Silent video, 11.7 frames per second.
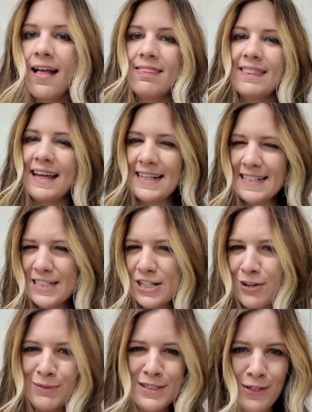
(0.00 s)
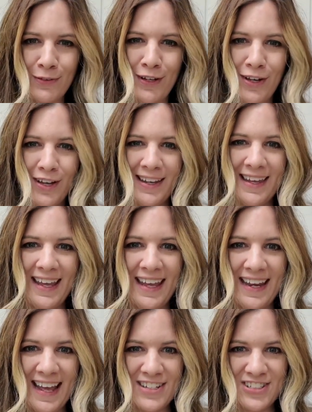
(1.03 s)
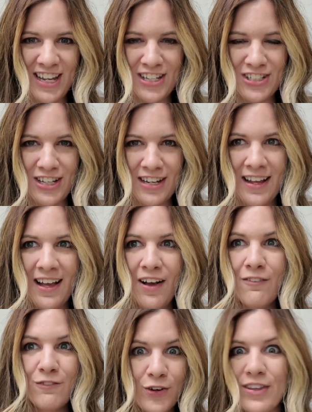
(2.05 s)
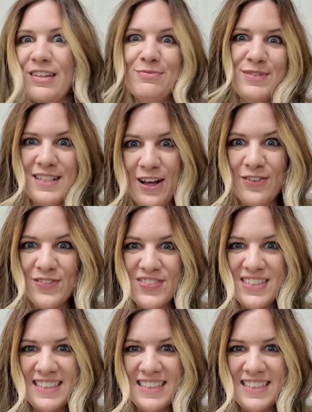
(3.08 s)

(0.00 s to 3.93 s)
They need to know what's going on in education for themselves.